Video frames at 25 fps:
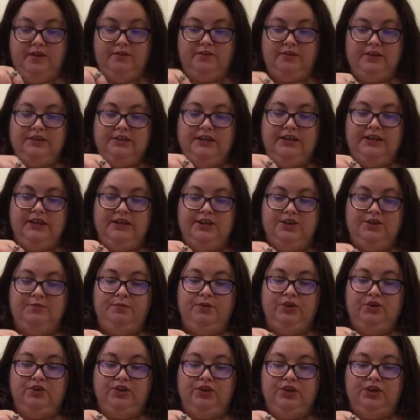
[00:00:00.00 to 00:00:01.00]
the Teenage
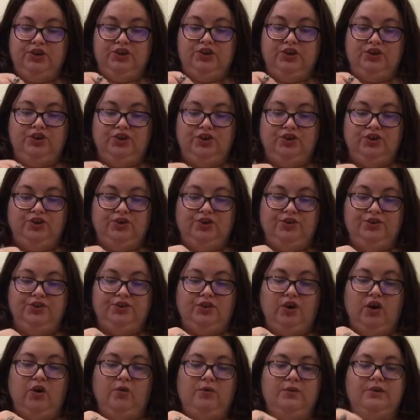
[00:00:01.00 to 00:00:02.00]
Mutant Ninja Turtles
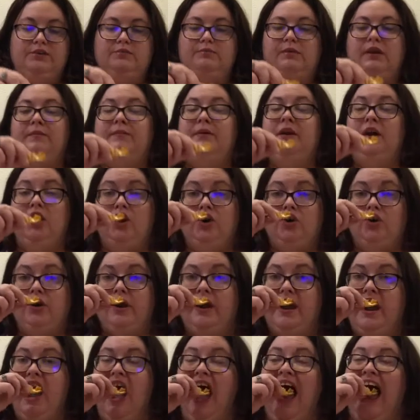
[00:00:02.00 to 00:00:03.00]
always made me hungry.